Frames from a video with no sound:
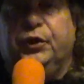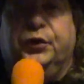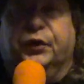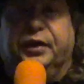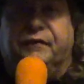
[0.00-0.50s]

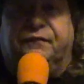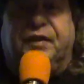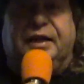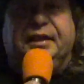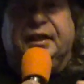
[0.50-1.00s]
you're
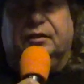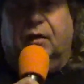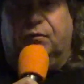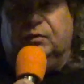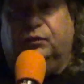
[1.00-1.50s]
defending
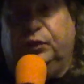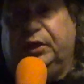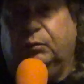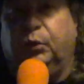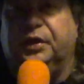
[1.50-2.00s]
love and
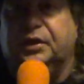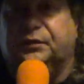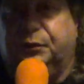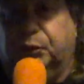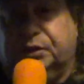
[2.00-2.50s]
freedom with its
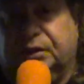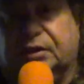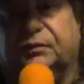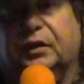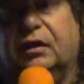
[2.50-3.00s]
forces
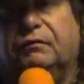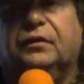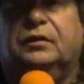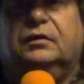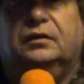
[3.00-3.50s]
of love.
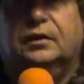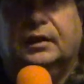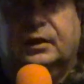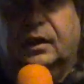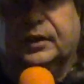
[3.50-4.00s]

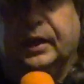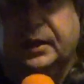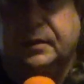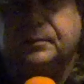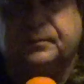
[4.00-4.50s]
Okay?
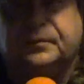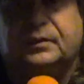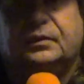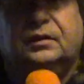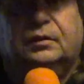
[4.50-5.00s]

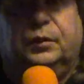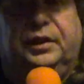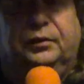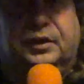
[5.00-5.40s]
When you